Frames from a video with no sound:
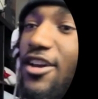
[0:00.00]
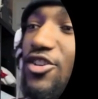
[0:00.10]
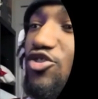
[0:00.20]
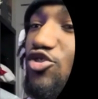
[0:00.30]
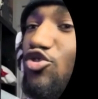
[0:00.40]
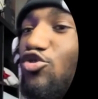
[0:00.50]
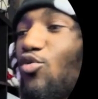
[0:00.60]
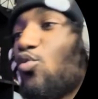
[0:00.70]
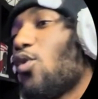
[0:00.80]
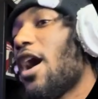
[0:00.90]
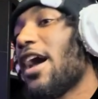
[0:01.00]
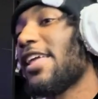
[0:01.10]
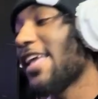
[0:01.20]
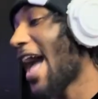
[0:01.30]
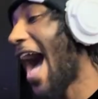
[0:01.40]
So uh,
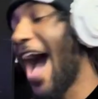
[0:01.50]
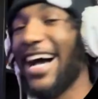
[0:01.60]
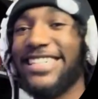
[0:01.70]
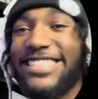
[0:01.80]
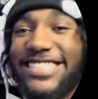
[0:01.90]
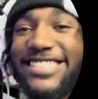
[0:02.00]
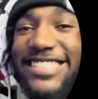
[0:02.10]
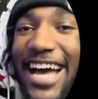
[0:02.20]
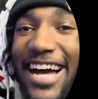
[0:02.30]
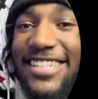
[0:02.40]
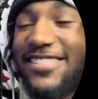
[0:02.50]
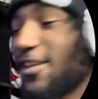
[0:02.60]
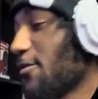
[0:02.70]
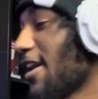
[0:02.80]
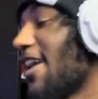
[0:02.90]
yeah, let's uh, let's see
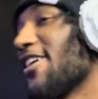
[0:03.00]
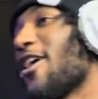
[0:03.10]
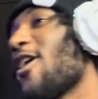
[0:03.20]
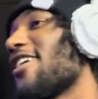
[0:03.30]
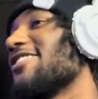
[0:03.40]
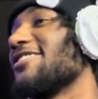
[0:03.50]
what we got here.